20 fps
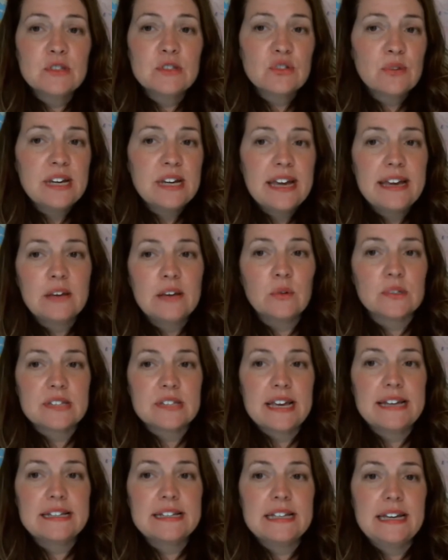3 equals
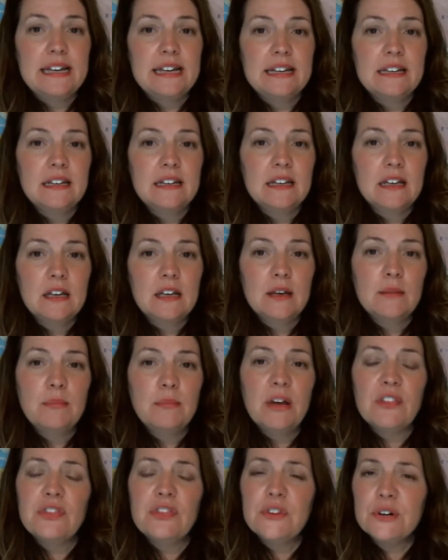18.
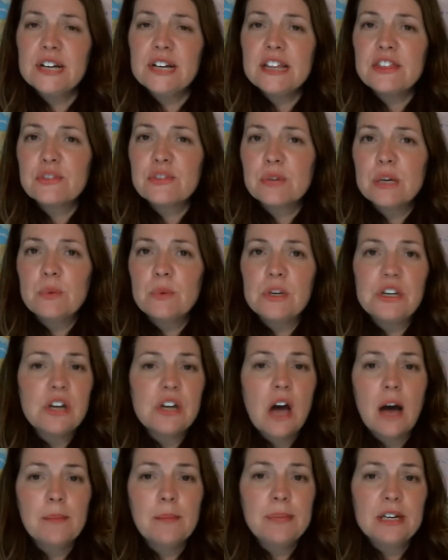But 33 would
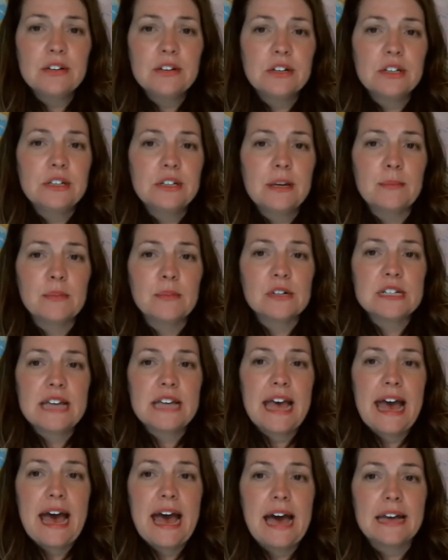not be a good number
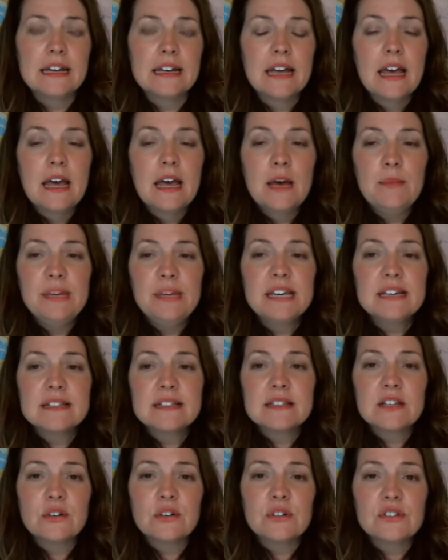to add because
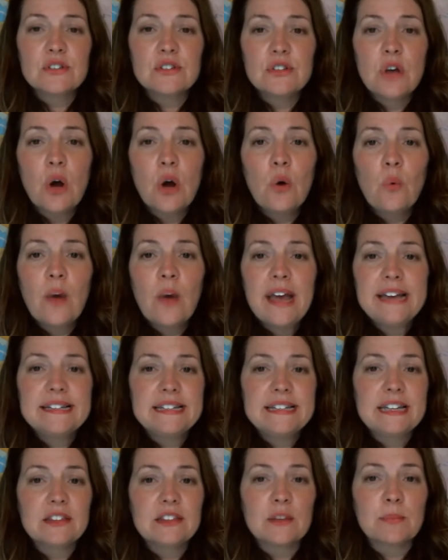there is no way to
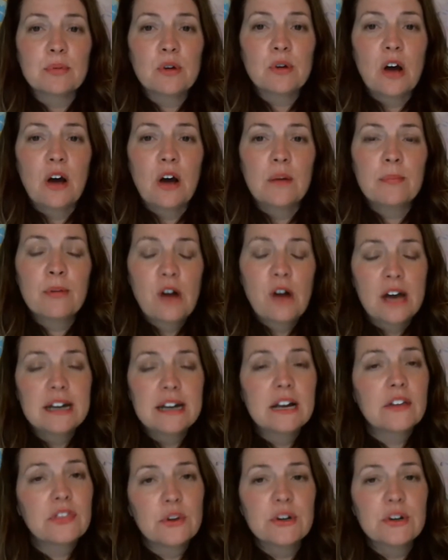get the pro
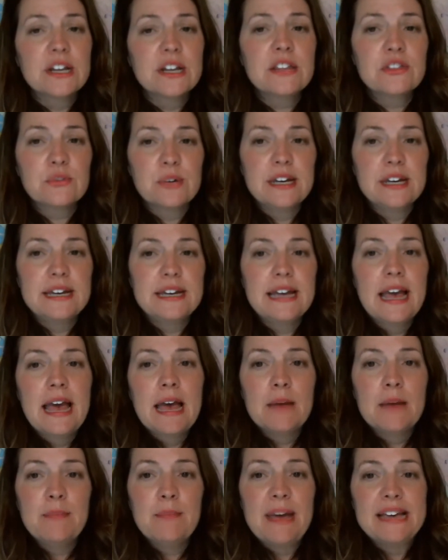product 33
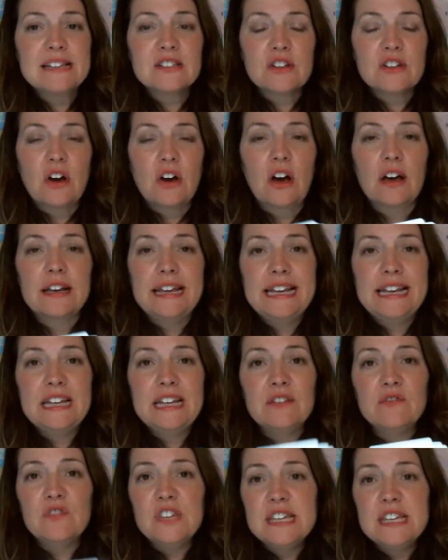based on any
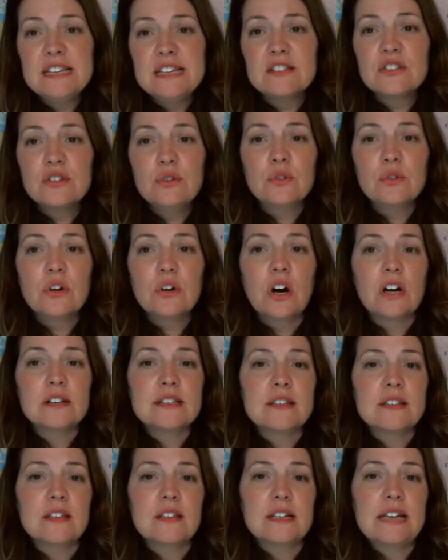of these two cards
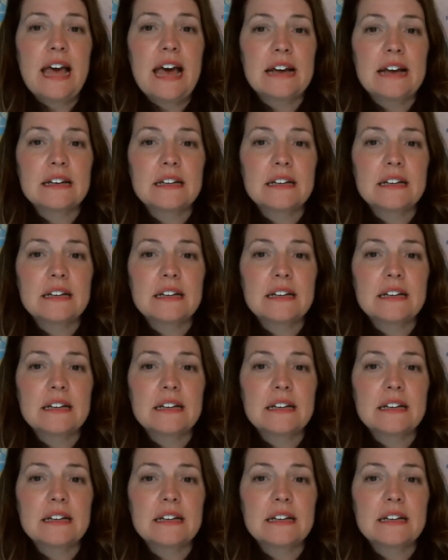in the deck.